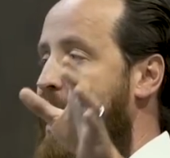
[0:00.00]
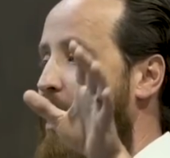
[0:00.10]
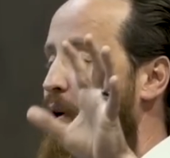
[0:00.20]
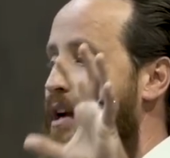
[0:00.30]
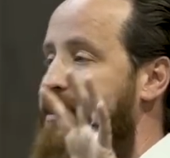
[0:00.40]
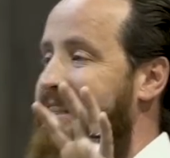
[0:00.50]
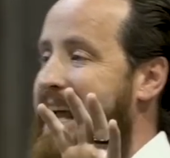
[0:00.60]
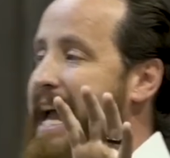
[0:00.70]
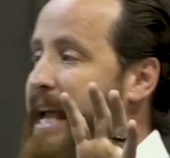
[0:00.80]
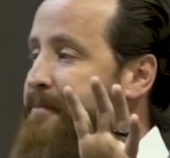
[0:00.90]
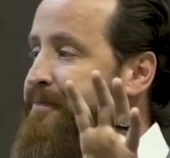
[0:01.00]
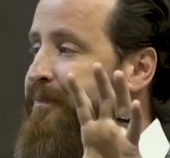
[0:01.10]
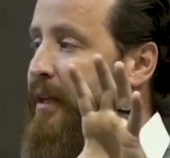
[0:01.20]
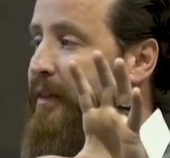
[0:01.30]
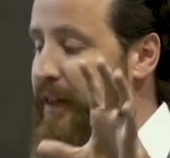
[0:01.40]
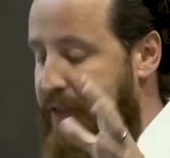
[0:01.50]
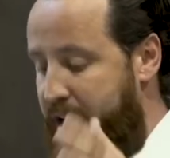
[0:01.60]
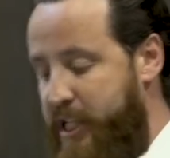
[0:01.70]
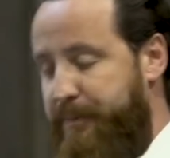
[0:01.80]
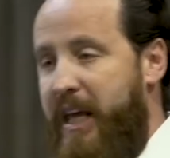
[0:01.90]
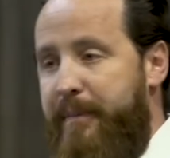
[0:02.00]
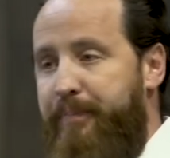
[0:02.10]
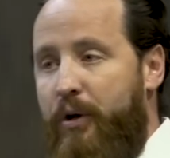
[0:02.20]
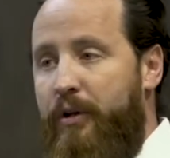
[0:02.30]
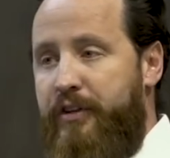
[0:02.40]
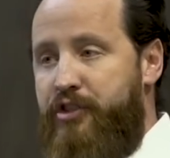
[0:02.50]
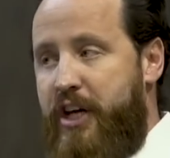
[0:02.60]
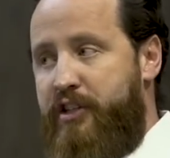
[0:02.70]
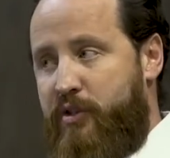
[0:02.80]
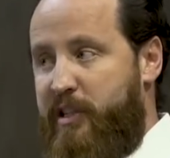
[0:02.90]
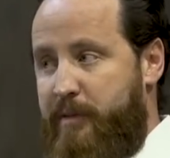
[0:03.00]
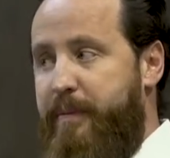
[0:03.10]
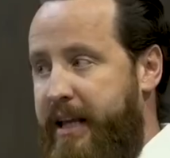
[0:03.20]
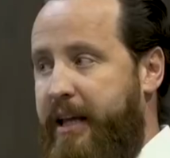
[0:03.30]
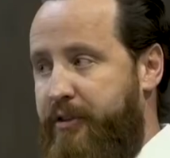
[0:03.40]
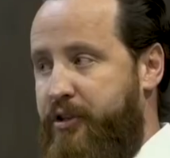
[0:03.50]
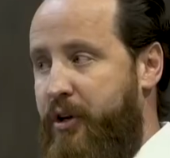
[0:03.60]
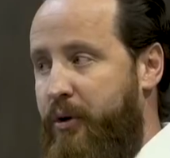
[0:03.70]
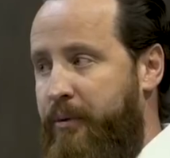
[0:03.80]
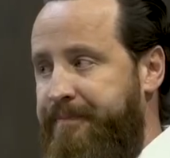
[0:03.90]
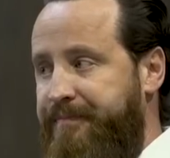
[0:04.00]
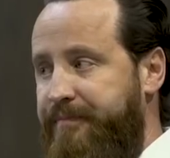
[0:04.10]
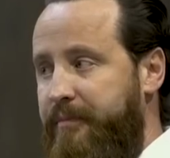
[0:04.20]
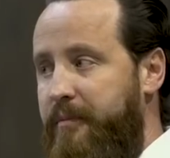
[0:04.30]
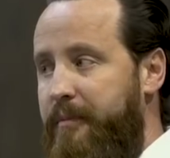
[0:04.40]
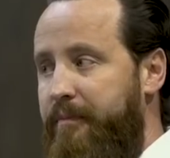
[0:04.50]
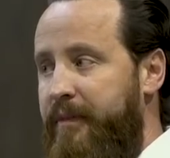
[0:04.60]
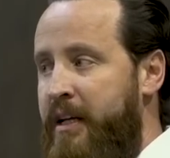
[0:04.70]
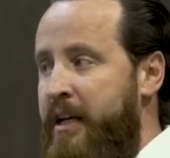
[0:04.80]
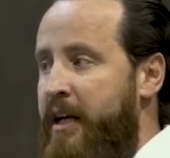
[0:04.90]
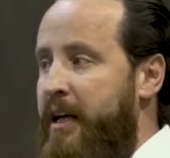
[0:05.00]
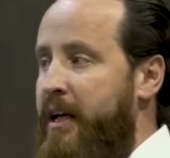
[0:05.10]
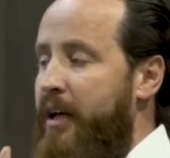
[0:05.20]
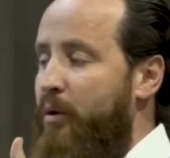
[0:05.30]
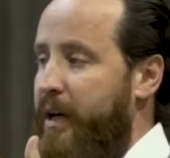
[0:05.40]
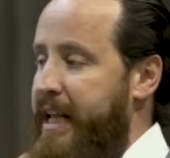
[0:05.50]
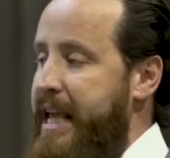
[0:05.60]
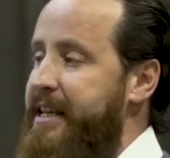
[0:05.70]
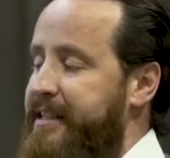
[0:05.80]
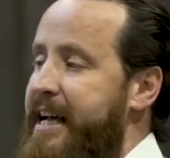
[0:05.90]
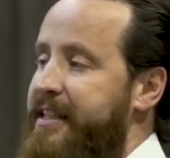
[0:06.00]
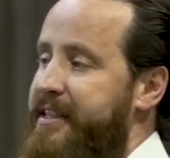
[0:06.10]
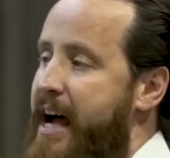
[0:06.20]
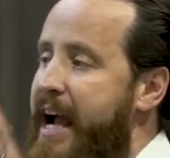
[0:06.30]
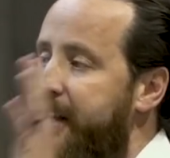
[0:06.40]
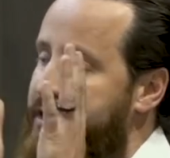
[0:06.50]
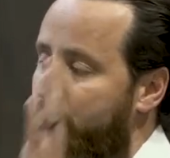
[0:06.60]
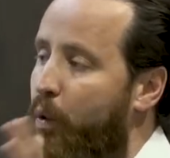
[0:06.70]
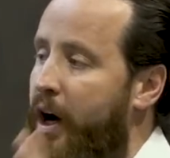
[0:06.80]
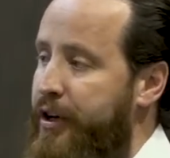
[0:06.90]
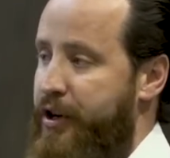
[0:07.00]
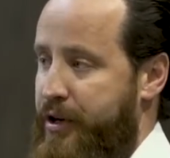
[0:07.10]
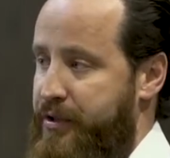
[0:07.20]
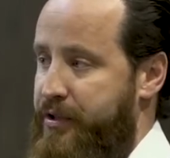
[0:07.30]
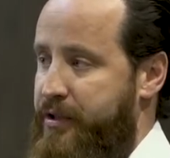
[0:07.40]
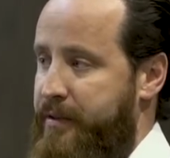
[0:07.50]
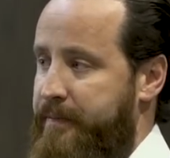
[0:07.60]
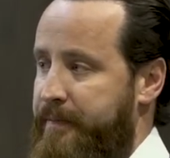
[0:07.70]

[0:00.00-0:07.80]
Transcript: I want to say that these people that Jesus was speaking to, when he says signs and wonders,